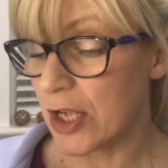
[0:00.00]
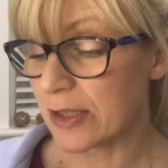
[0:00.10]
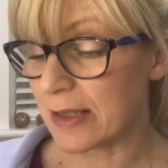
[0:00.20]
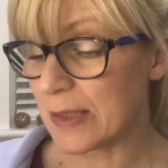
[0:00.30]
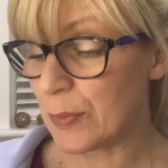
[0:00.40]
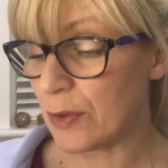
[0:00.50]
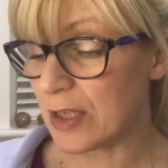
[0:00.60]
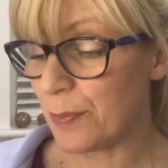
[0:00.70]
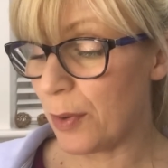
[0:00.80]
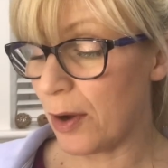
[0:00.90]
So this
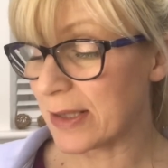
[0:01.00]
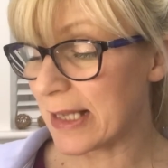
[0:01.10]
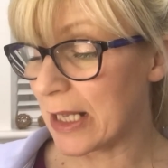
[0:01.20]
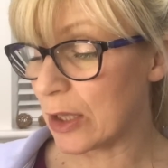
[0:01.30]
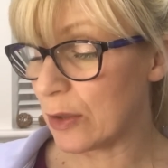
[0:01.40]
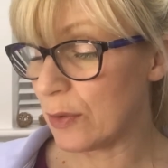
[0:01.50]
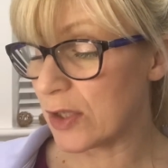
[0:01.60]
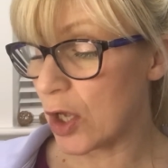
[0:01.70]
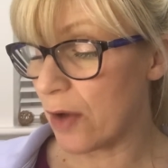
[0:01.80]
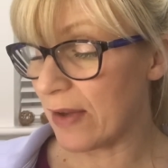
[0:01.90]
beauty box
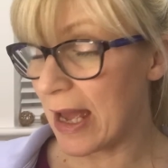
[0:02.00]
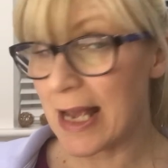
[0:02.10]
includes over